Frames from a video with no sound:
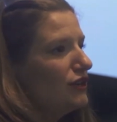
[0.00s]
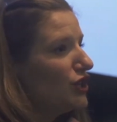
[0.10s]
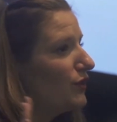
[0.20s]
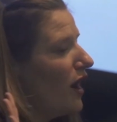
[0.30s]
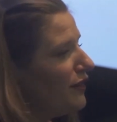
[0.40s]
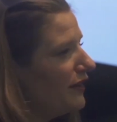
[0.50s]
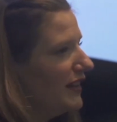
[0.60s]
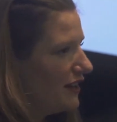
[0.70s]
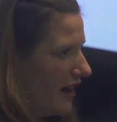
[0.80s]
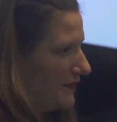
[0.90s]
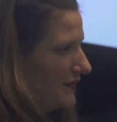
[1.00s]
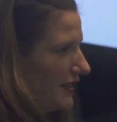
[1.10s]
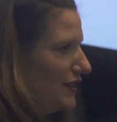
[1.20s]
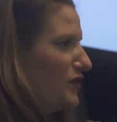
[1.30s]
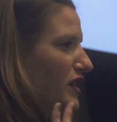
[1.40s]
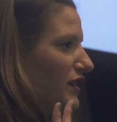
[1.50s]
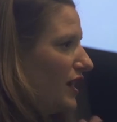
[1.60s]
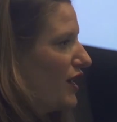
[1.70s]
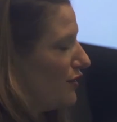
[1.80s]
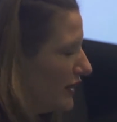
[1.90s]
So other than crafting your
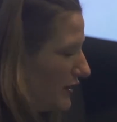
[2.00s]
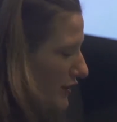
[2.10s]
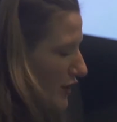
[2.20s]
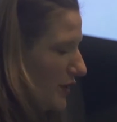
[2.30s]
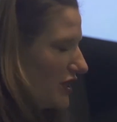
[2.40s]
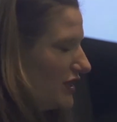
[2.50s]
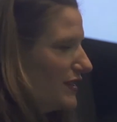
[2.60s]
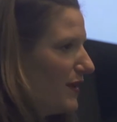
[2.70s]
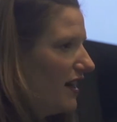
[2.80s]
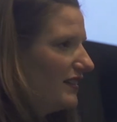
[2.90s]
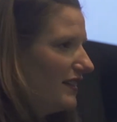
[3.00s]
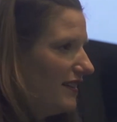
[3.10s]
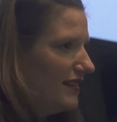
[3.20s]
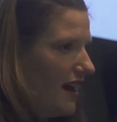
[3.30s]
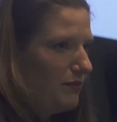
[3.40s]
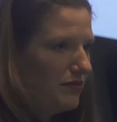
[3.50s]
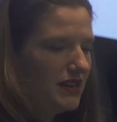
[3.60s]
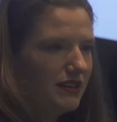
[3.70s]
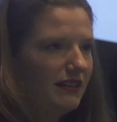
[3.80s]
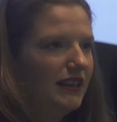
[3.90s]
research questions well and not
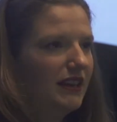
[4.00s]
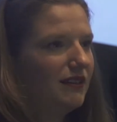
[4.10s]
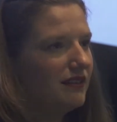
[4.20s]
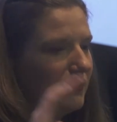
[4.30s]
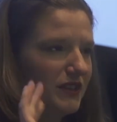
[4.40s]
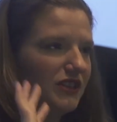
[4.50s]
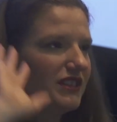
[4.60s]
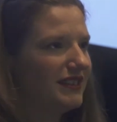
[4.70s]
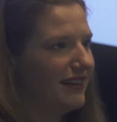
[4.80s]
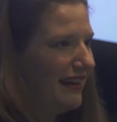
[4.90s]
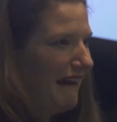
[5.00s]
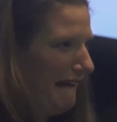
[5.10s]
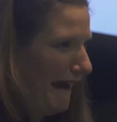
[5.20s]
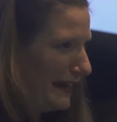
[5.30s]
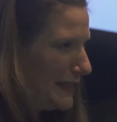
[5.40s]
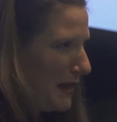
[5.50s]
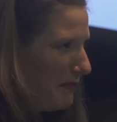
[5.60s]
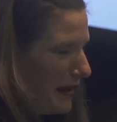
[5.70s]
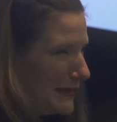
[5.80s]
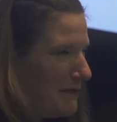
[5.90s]
being leading, which is, again, a
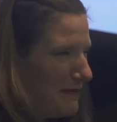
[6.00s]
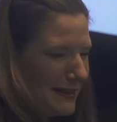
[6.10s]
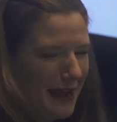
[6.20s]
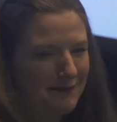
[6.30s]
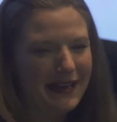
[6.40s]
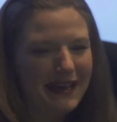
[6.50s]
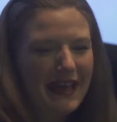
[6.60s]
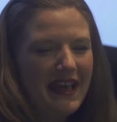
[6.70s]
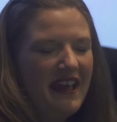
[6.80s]
separate topic,